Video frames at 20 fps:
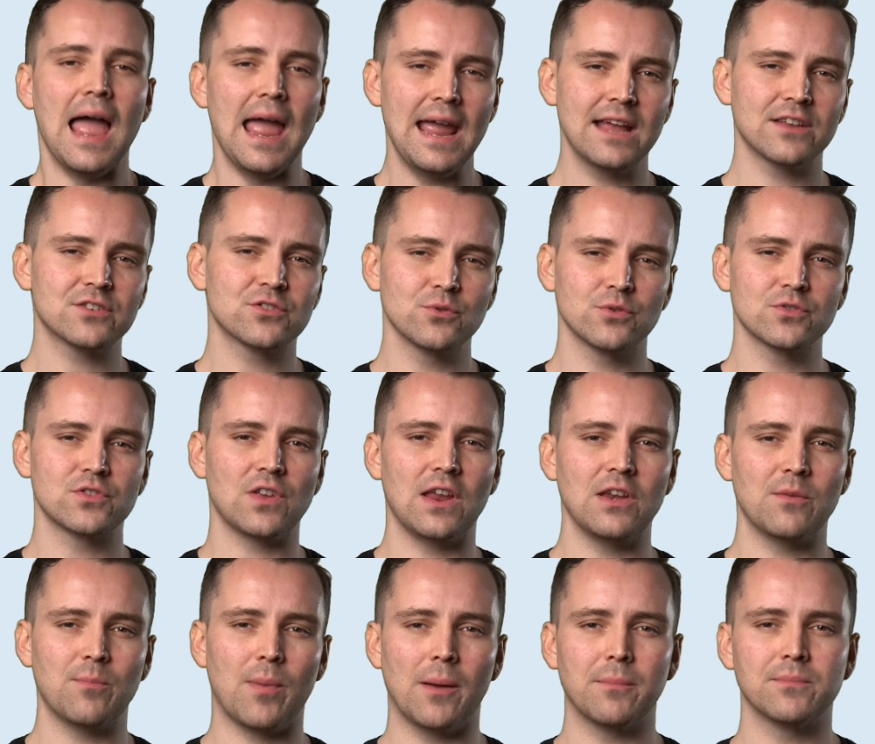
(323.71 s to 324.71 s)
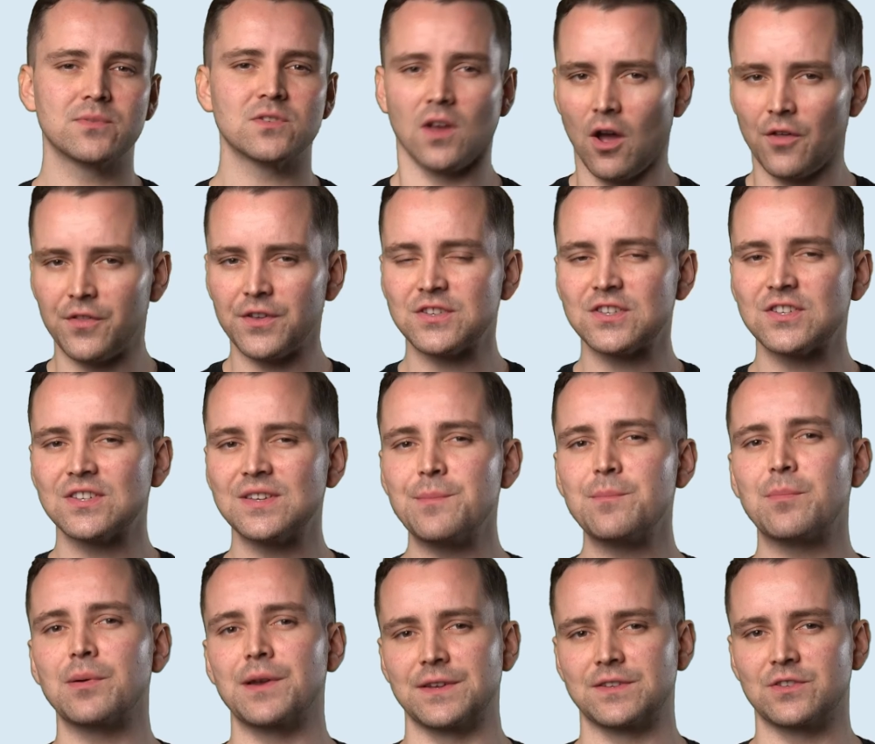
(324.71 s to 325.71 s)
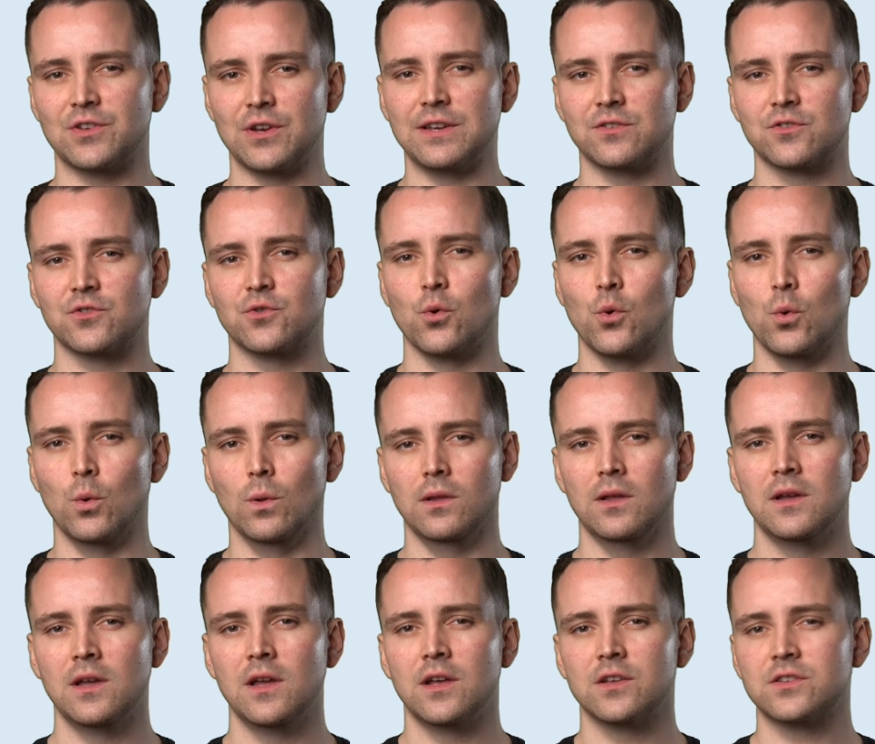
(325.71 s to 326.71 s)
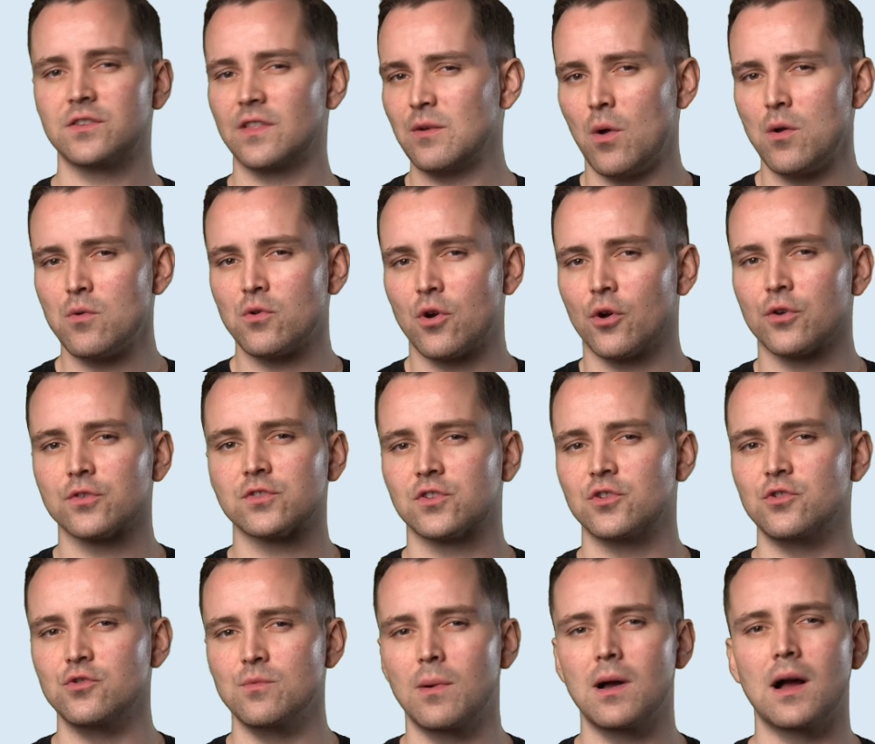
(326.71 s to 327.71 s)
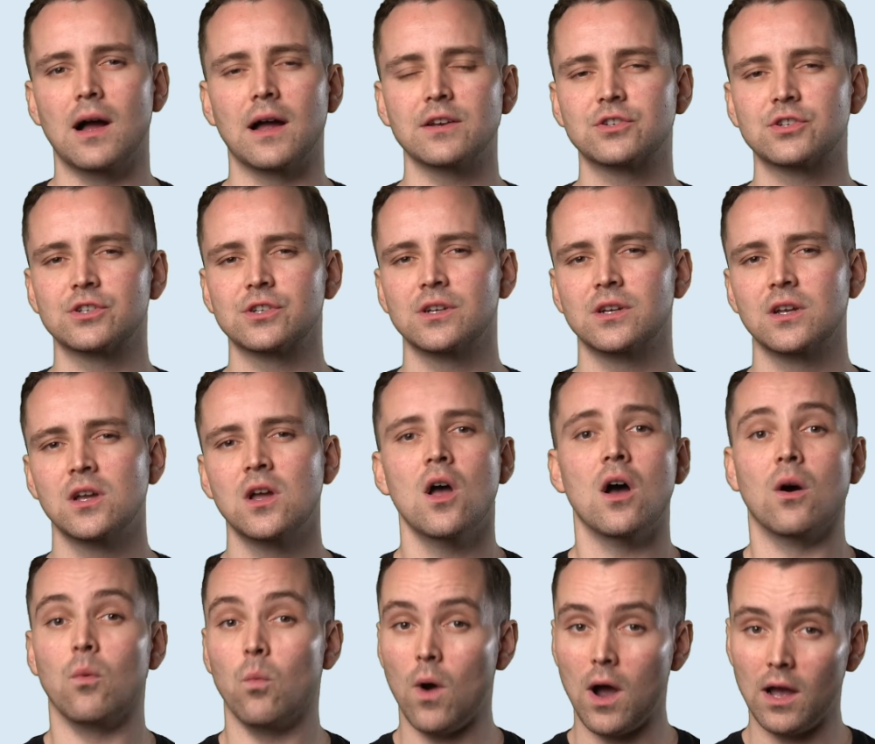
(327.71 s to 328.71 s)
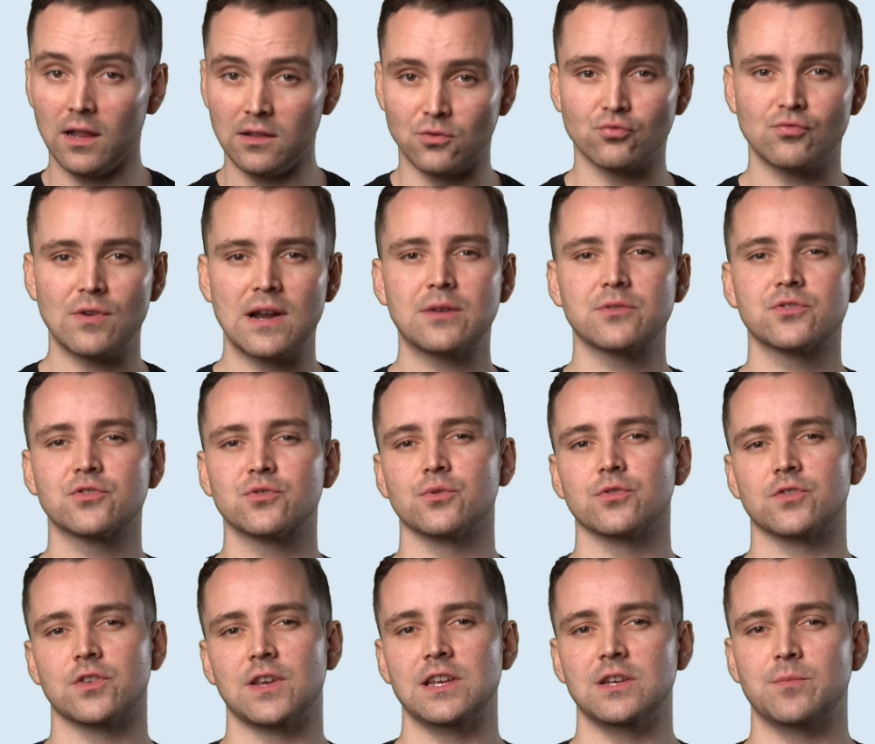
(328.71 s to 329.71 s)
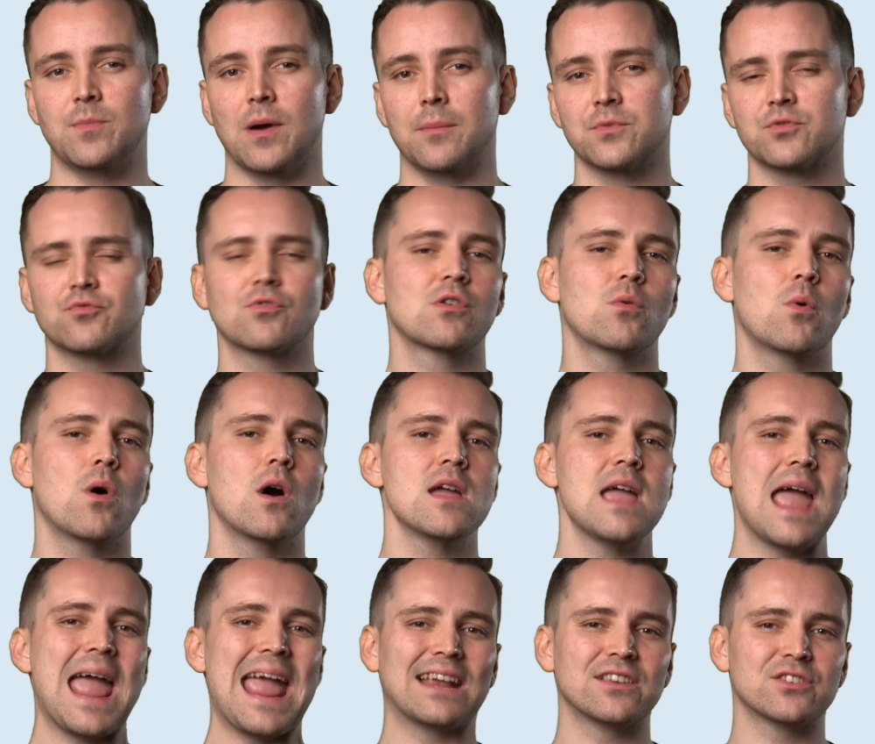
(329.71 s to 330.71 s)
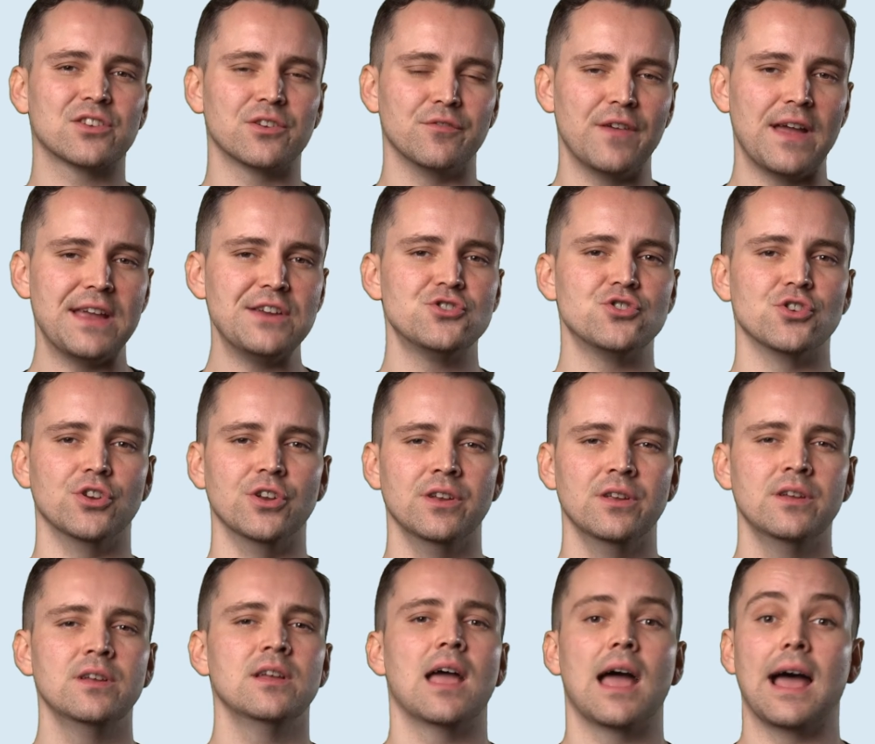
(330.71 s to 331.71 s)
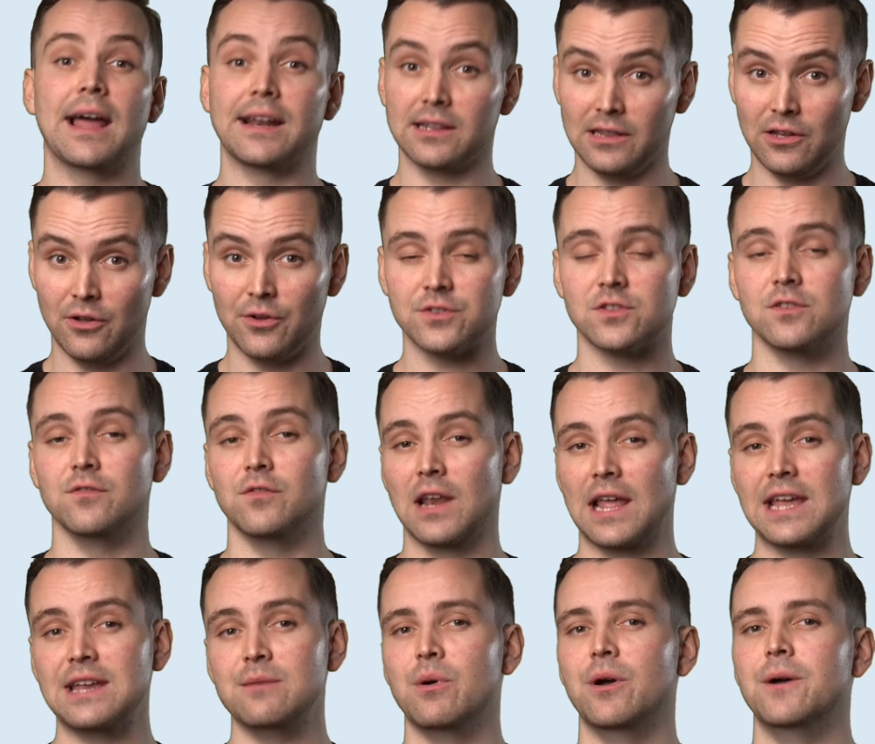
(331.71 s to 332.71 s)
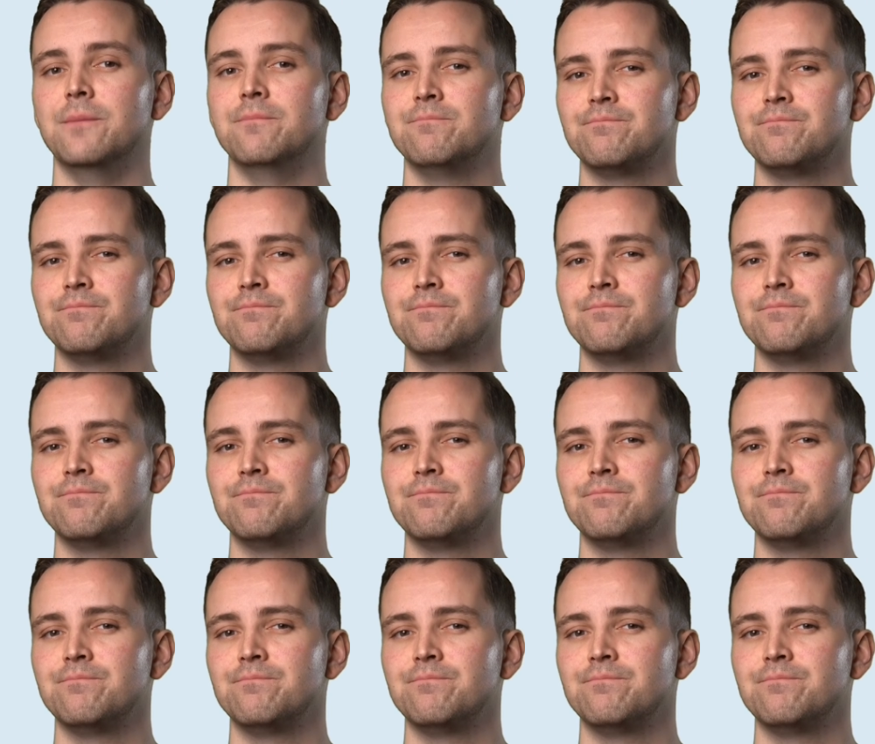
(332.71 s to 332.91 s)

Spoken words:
Air source heat pumps are the simplest to install, so they won't cost too much, while ground source heat pumps require excavation and lots of labor.